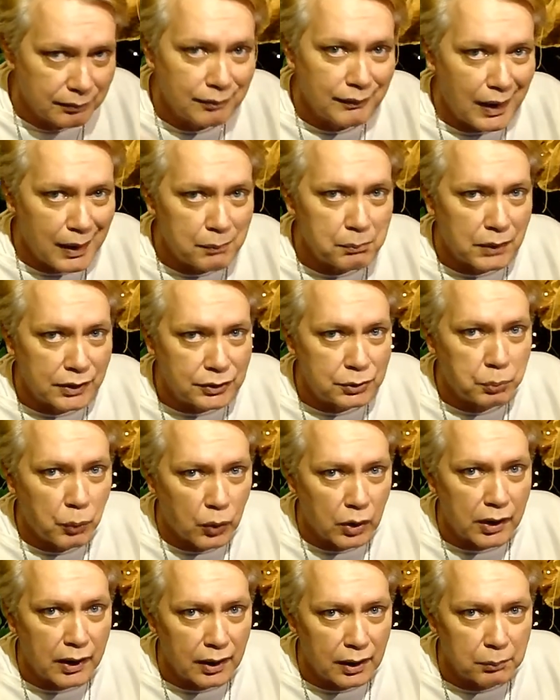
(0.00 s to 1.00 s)
not much
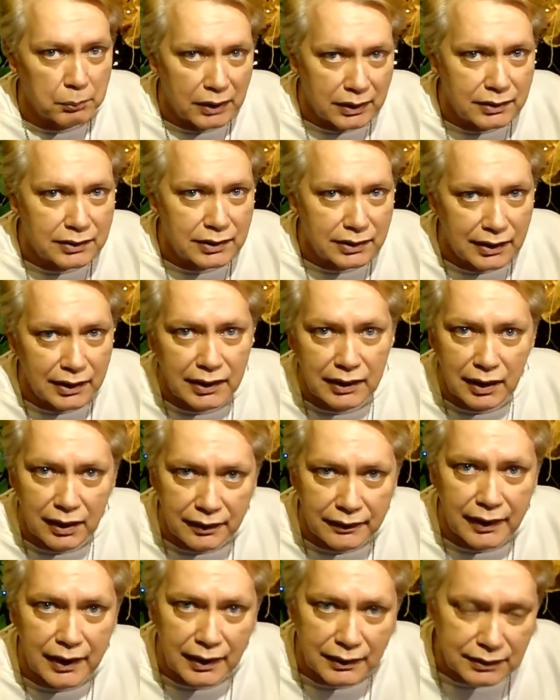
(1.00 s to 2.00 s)
more comment today
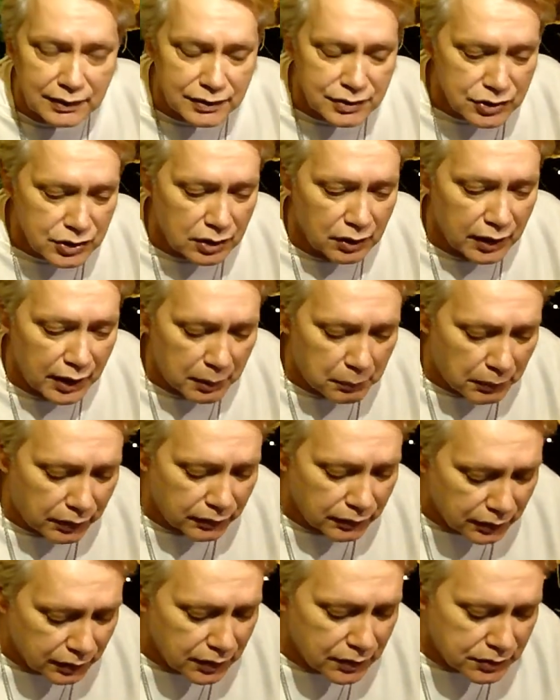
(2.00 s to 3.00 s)
on that disclaimer.
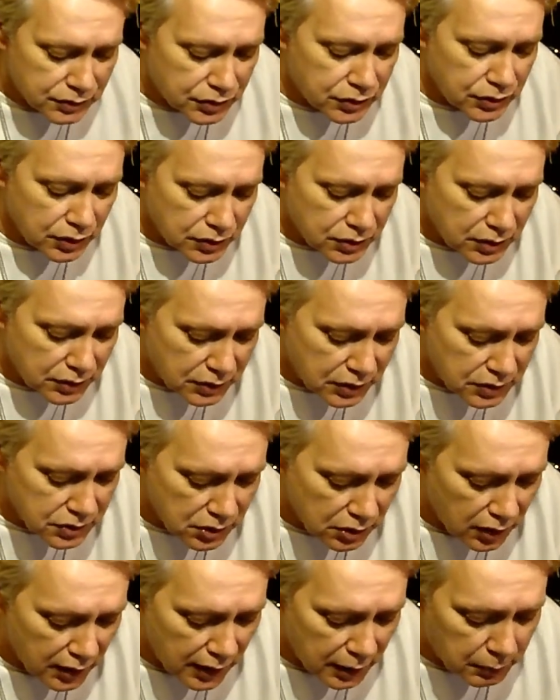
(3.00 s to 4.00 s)
It's just a
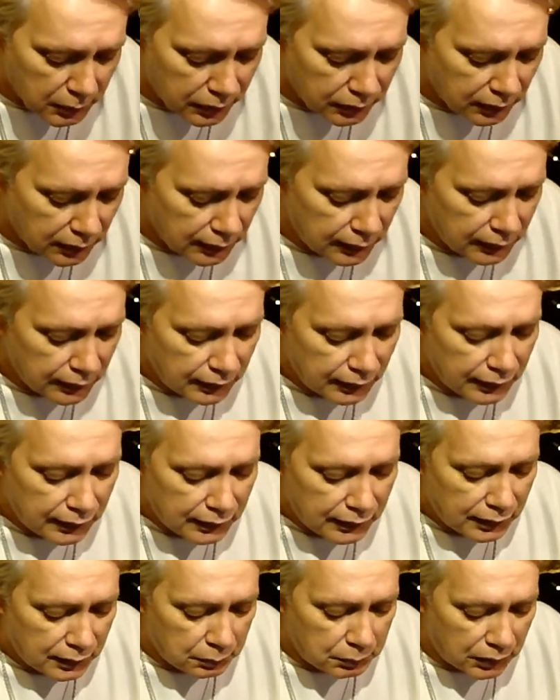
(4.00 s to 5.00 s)
disclaimer.
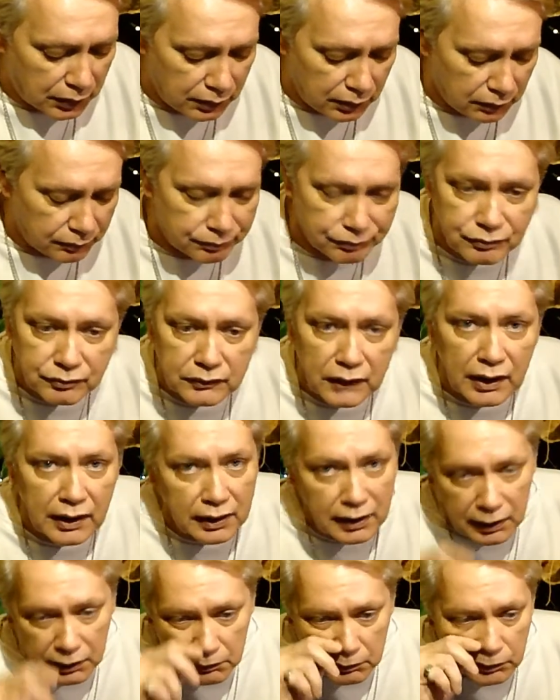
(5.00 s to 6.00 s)
But
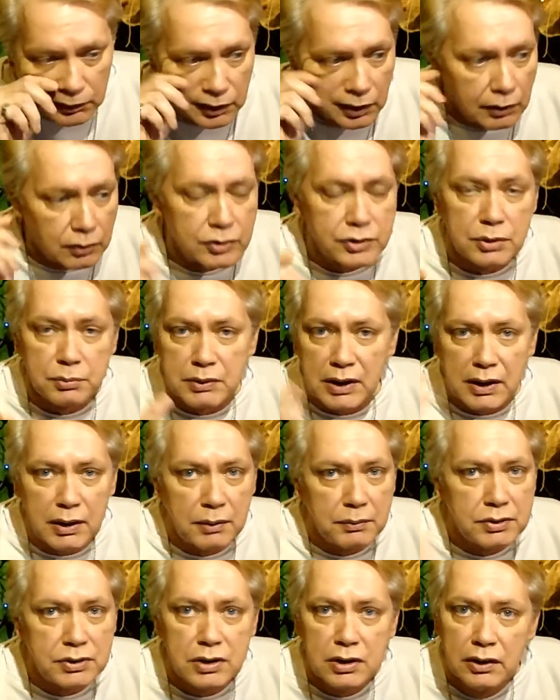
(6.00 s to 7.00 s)
hey, you know,
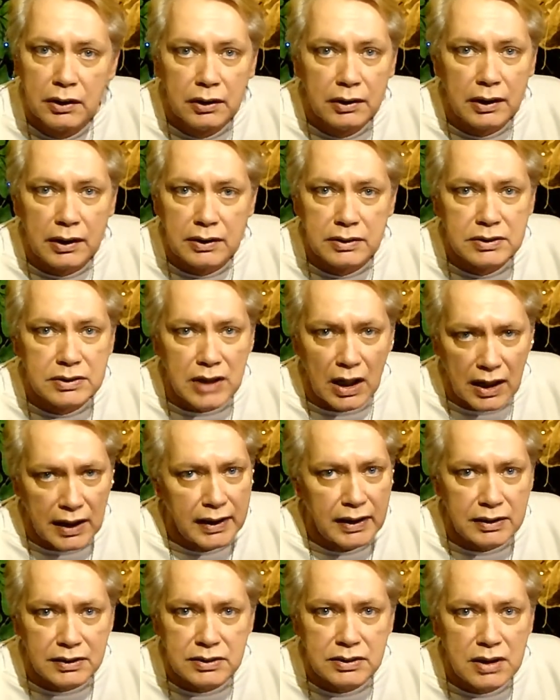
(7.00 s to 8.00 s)
sometimes in
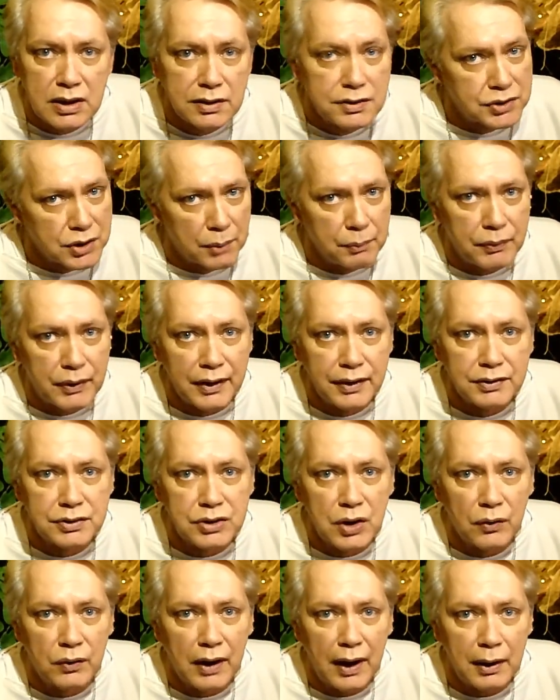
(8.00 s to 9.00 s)
science, some things
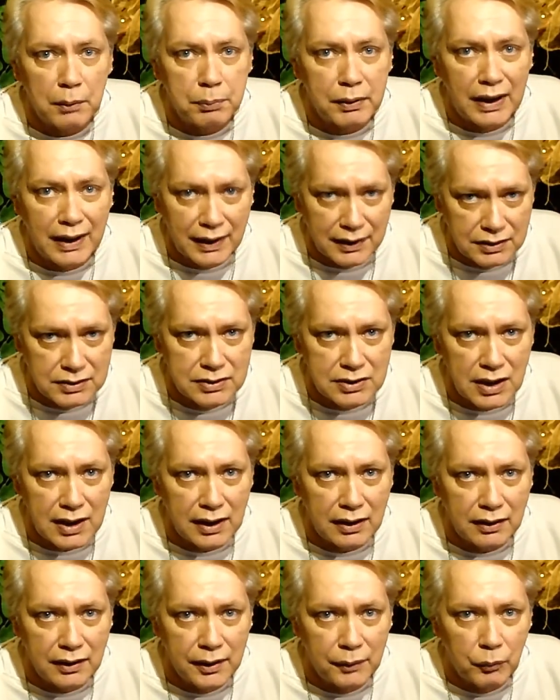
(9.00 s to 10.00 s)
don't happen
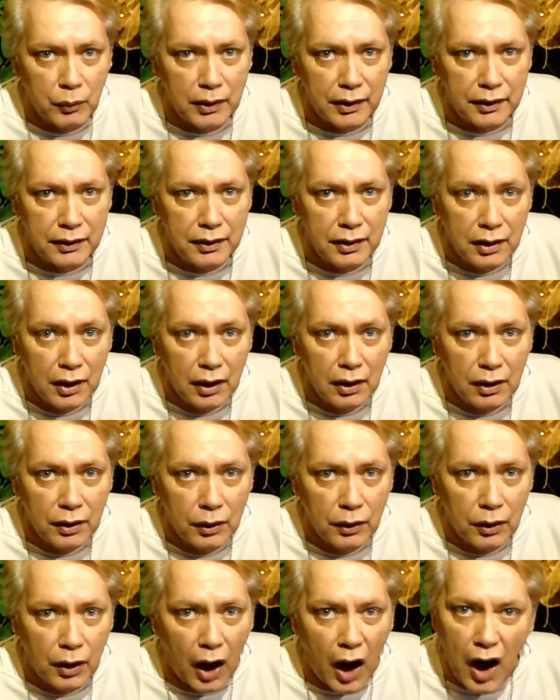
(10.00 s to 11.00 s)
exactly when
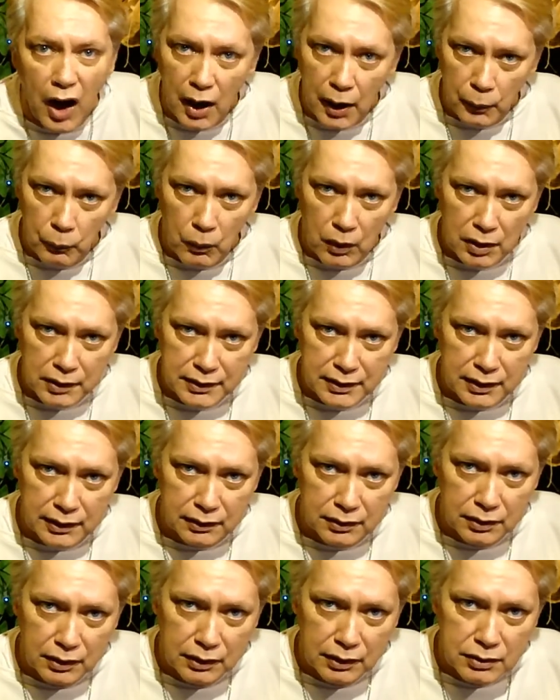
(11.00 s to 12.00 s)
I want it.
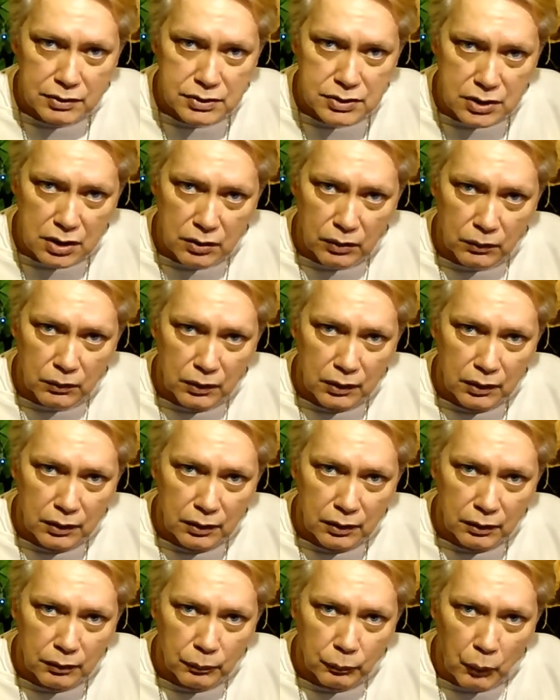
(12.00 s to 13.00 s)
So
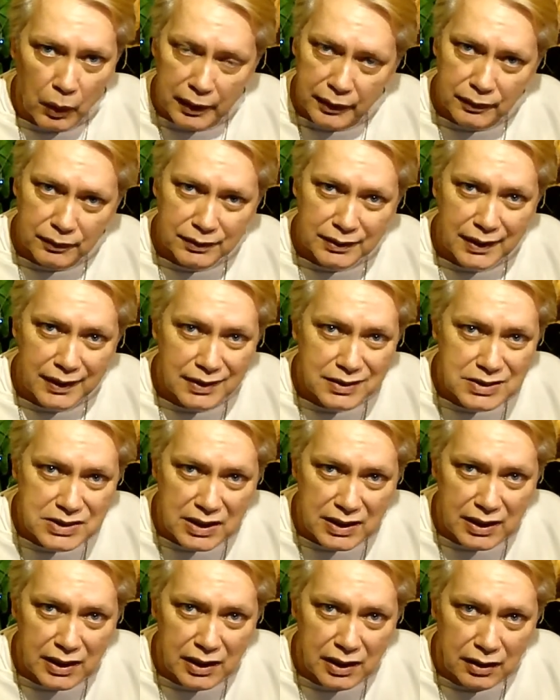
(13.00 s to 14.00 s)
why don't they
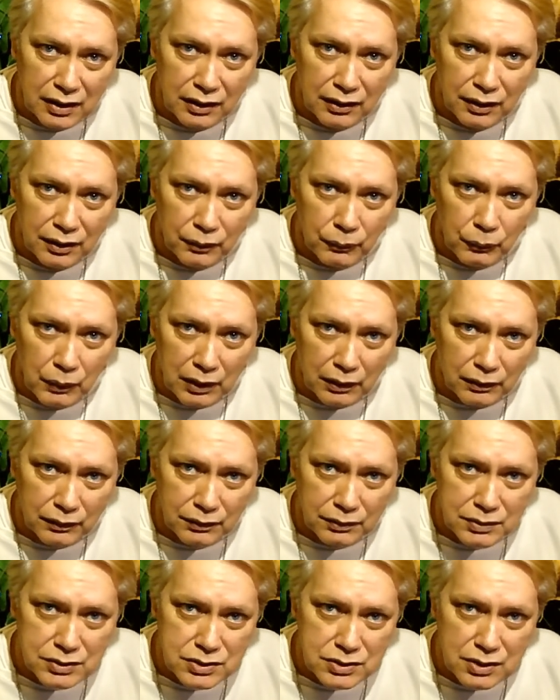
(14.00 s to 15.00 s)
say, well,
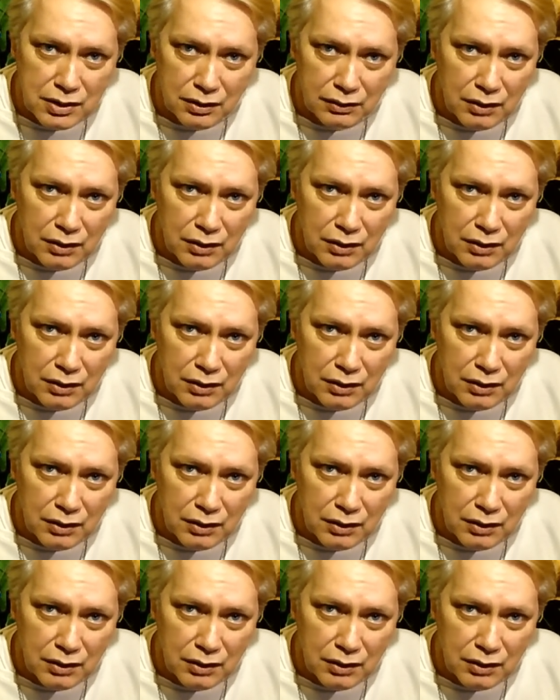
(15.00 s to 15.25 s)
a